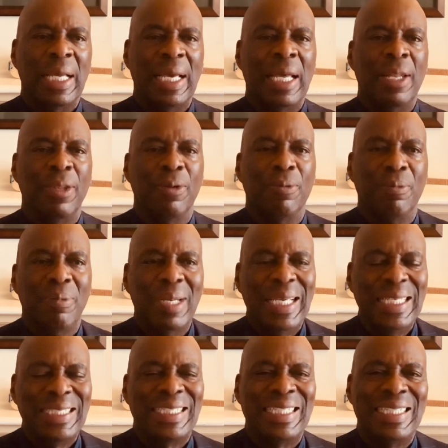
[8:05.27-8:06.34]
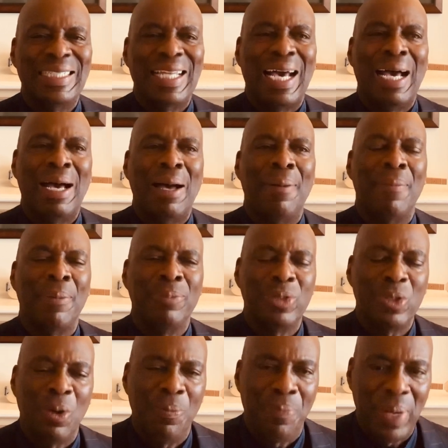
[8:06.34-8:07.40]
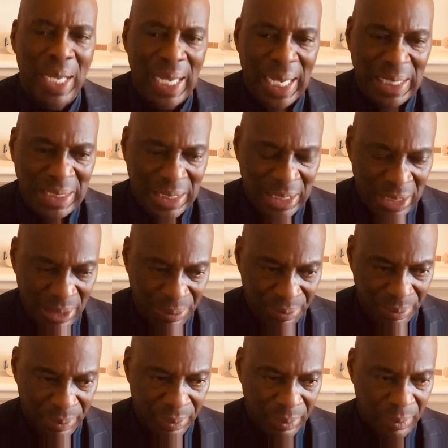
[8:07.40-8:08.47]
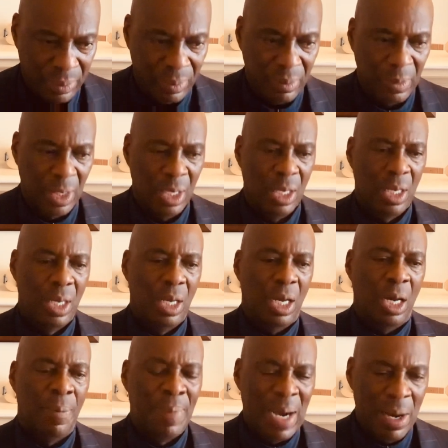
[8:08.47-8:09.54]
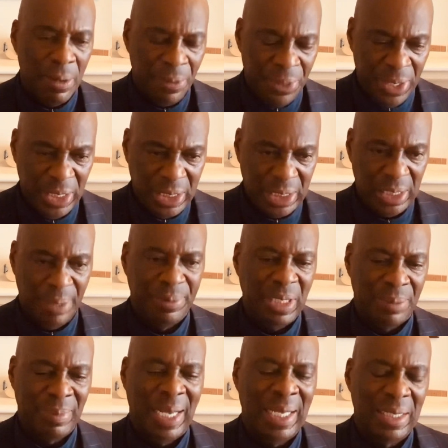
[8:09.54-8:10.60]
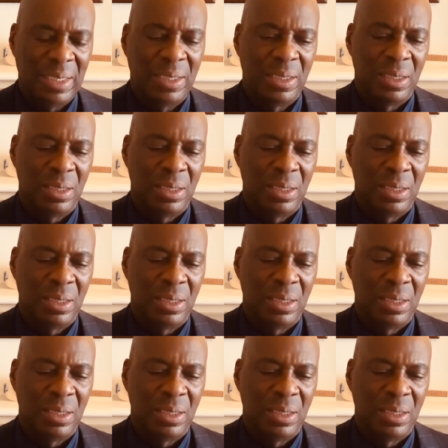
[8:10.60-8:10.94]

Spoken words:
And the reason I'm so passionate about this subject matter,